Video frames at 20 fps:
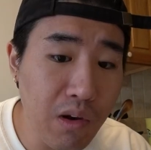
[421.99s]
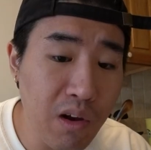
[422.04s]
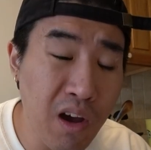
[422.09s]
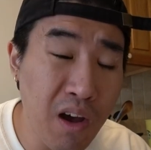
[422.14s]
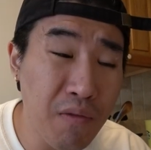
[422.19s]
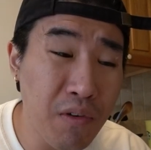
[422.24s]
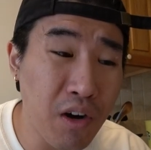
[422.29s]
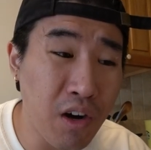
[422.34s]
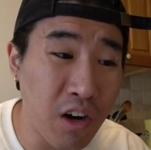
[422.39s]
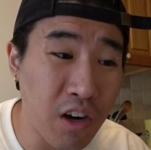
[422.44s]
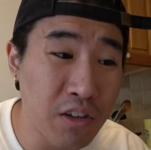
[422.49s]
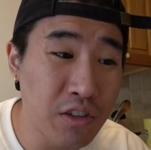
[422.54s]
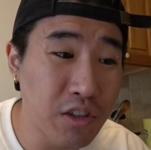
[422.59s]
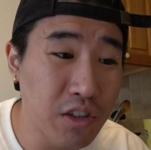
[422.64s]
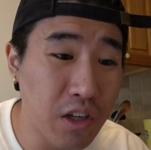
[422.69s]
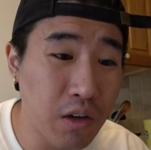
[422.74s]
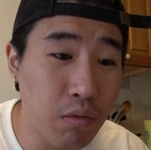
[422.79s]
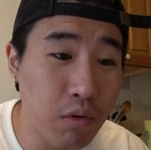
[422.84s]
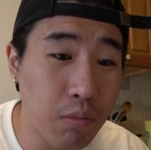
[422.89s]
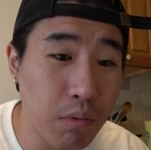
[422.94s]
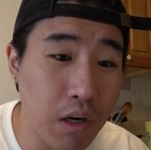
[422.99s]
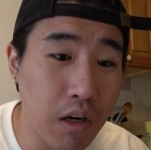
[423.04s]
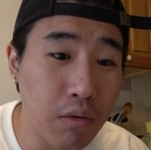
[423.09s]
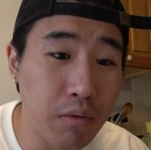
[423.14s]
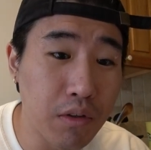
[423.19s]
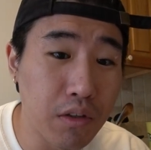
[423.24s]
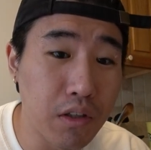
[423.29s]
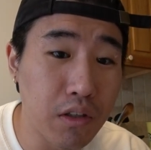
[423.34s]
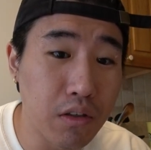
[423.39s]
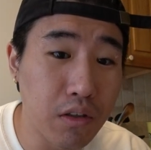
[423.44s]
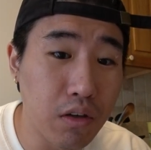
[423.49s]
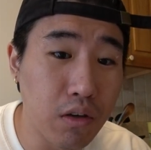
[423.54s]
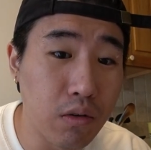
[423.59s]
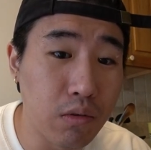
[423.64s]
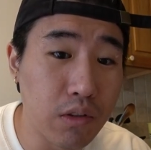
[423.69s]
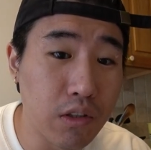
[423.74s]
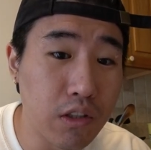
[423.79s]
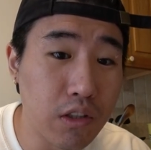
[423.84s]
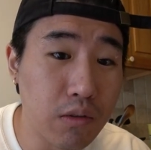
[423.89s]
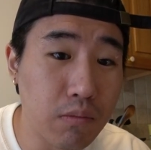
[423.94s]
I have a hunch that we're probably going to
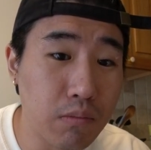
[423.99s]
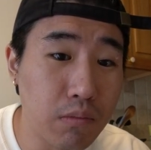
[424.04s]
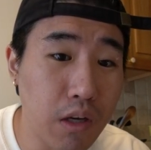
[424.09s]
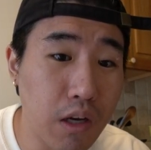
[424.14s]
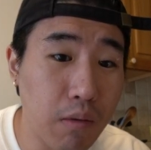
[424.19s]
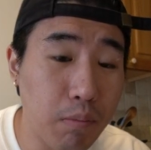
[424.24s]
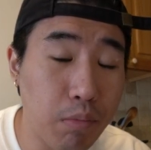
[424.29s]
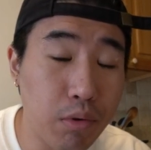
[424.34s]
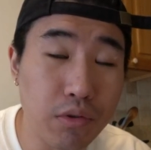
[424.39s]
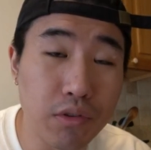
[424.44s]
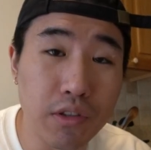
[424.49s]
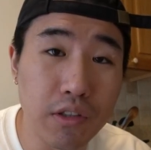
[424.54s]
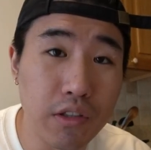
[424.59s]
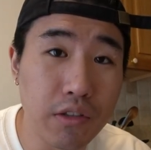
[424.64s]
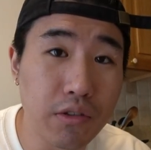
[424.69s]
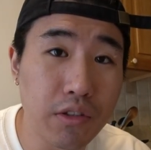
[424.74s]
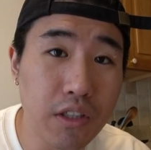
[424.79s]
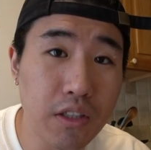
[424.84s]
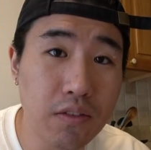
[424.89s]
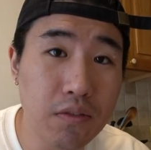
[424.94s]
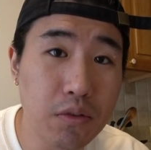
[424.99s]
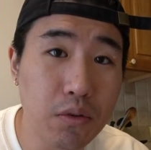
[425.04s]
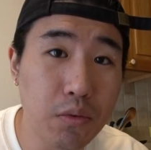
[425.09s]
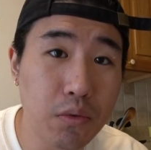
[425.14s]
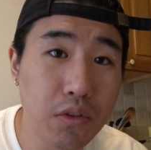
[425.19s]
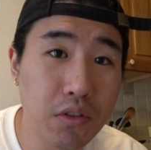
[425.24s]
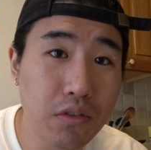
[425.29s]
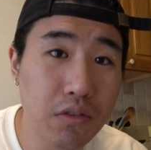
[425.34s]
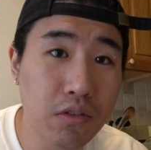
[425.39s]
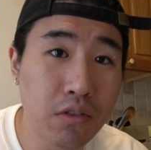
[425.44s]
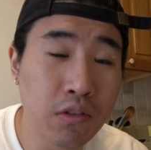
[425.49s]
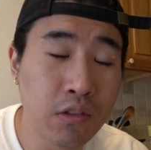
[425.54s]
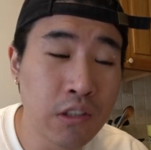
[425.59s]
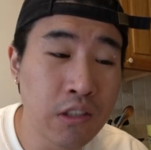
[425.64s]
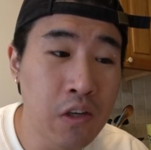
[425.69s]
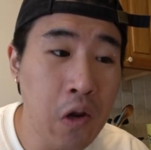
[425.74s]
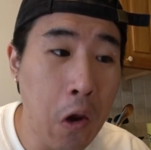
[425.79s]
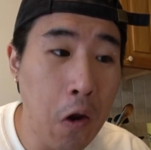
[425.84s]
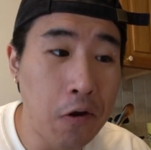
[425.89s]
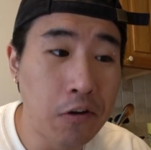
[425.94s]
go eat at Portillo's afterwards.
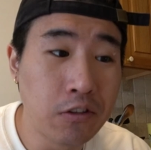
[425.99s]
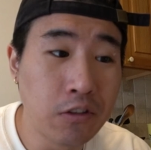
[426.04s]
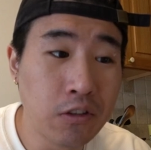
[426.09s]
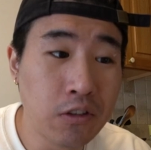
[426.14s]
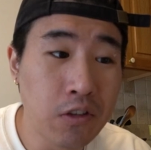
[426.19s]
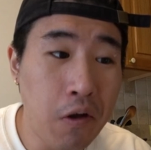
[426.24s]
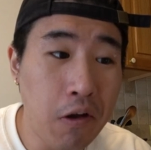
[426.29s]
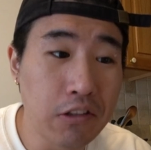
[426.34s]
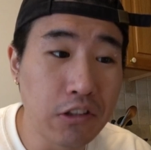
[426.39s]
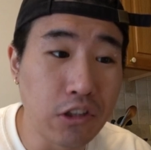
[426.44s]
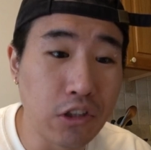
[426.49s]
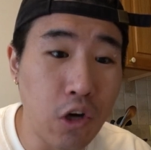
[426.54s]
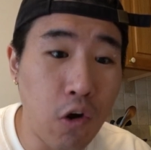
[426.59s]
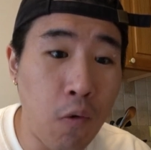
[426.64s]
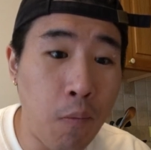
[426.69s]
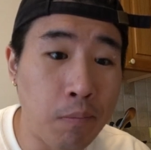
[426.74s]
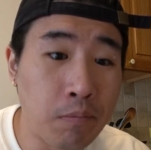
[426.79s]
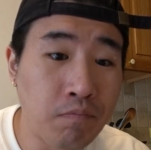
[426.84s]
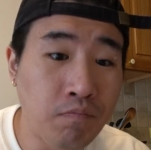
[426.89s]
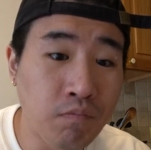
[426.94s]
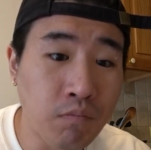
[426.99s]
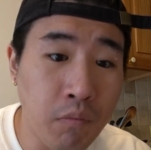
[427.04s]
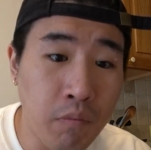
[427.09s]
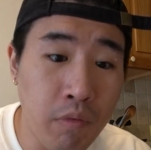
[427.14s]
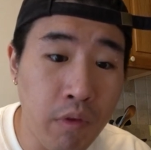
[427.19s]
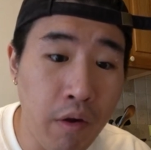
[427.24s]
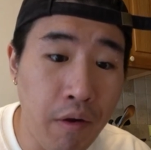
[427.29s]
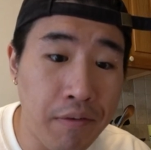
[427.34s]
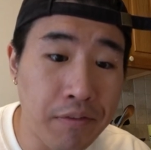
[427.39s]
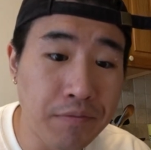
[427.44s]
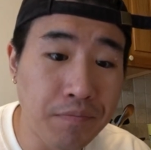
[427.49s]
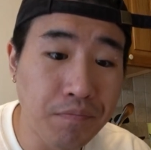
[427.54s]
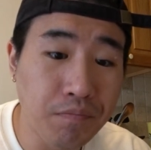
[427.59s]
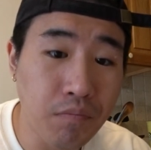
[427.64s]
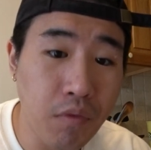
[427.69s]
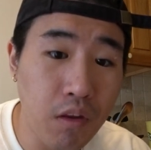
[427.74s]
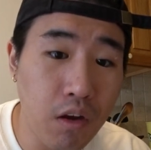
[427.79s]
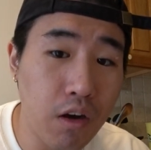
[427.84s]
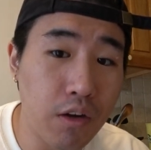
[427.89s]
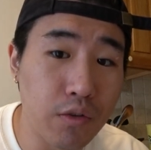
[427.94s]
So
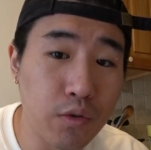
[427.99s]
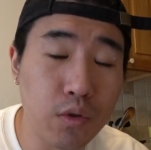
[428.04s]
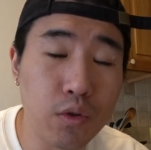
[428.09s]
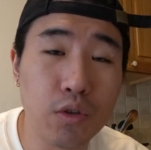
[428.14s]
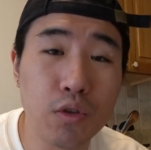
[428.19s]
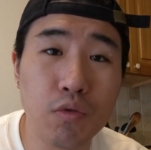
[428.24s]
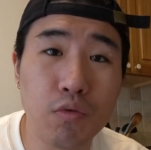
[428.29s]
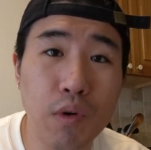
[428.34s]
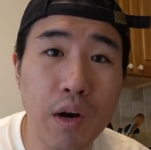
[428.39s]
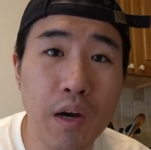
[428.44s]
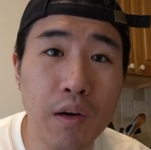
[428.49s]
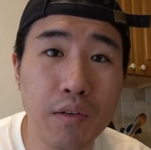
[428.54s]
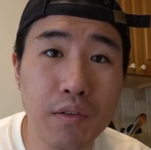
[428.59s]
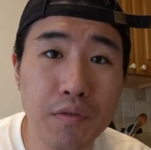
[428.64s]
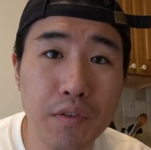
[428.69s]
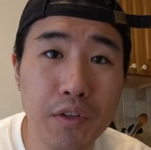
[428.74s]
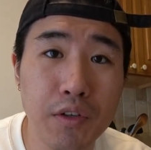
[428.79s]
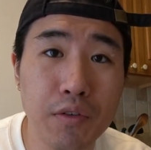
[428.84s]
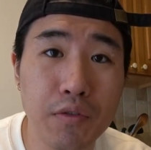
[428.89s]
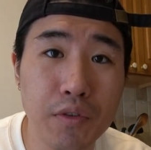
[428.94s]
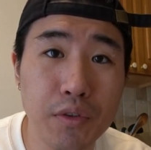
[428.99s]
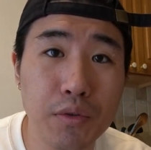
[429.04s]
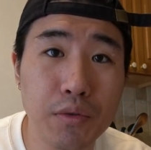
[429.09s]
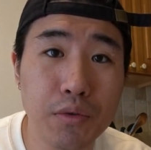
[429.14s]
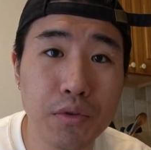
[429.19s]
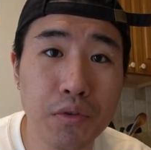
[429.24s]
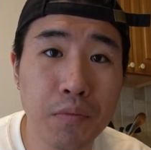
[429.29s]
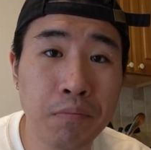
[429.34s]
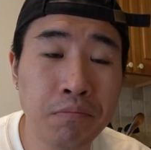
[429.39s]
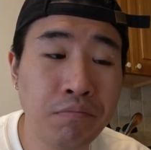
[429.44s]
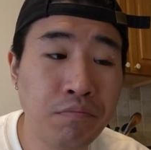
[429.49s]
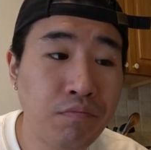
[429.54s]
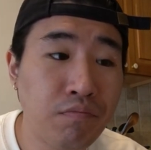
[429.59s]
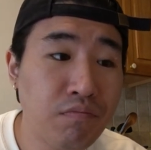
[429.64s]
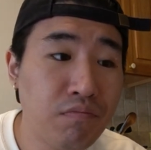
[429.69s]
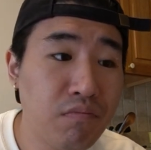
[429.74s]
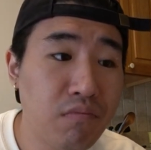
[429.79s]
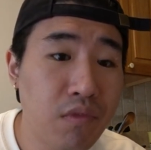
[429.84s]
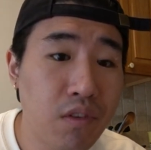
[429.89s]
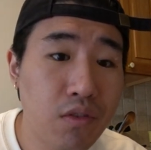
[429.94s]
I'll do a little round of interviews,
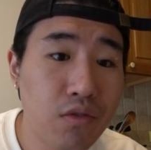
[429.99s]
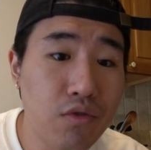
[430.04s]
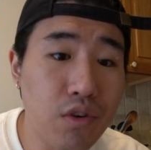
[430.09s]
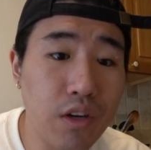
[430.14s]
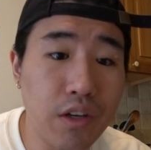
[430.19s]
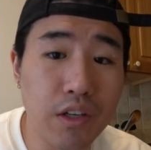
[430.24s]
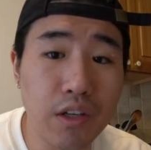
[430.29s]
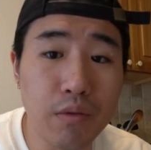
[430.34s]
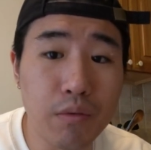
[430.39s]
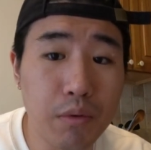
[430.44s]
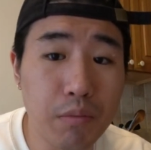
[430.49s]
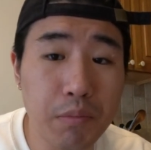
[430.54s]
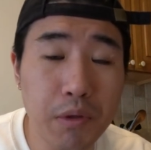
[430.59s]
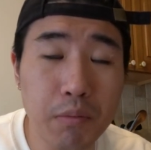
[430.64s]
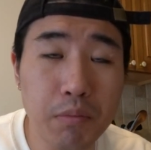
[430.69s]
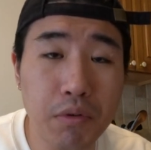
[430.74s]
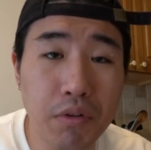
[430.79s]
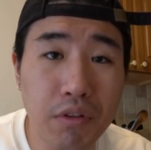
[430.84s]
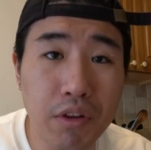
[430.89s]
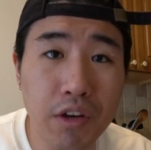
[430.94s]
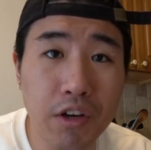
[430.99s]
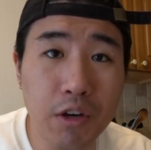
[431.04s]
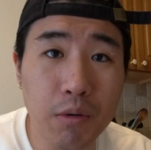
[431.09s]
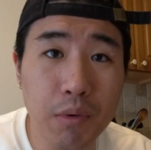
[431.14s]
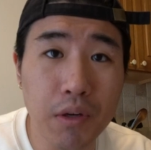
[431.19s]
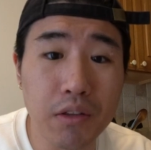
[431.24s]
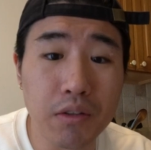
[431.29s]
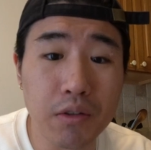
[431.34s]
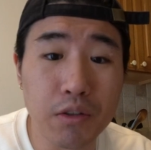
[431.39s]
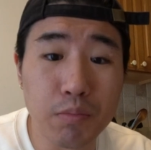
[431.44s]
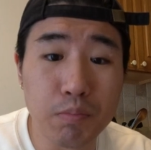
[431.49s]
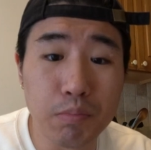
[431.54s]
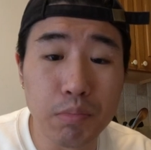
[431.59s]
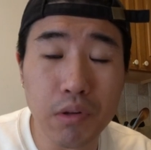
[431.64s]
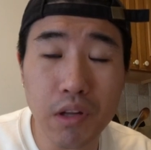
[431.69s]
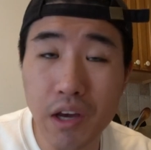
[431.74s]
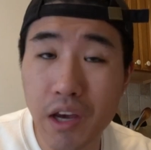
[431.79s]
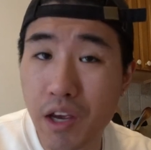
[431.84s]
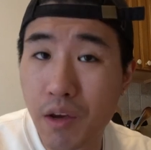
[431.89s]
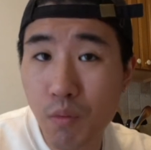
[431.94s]
try to get what people think about the
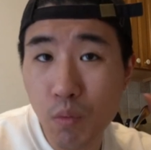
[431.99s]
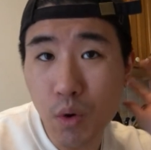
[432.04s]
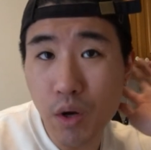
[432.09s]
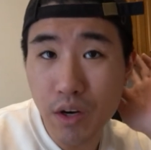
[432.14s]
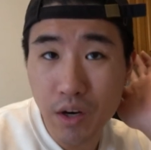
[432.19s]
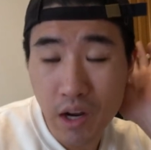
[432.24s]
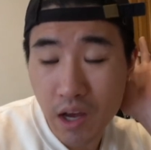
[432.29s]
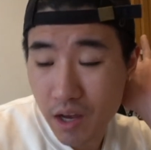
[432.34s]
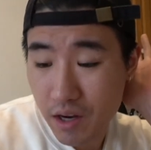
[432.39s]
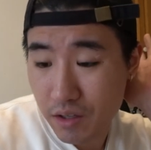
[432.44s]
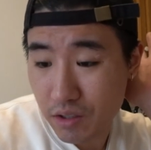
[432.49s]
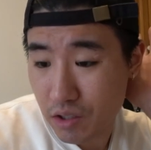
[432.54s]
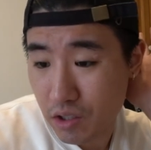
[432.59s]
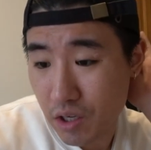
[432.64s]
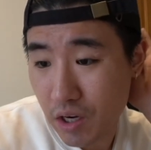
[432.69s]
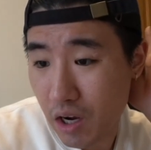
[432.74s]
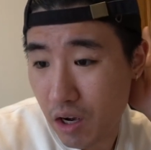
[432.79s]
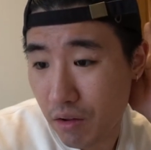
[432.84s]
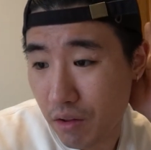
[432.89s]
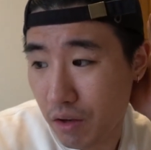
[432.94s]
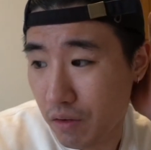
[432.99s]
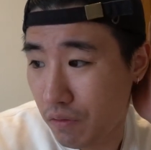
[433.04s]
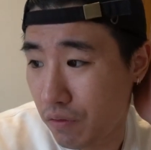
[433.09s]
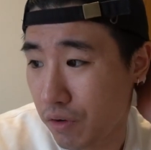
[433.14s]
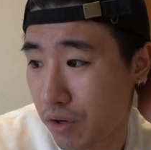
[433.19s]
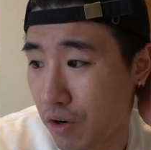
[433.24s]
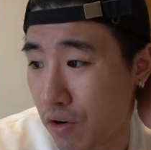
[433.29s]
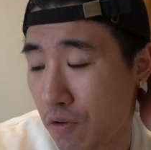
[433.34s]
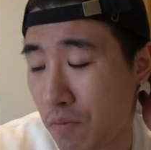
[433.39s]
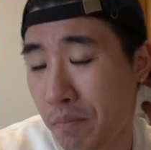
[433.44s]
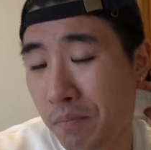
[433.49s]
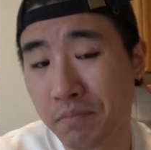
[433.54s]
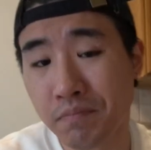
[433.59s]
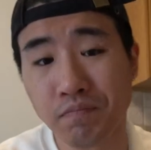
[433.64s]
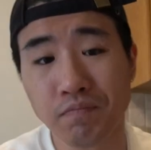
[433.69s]
play and whatnot and see how they feel.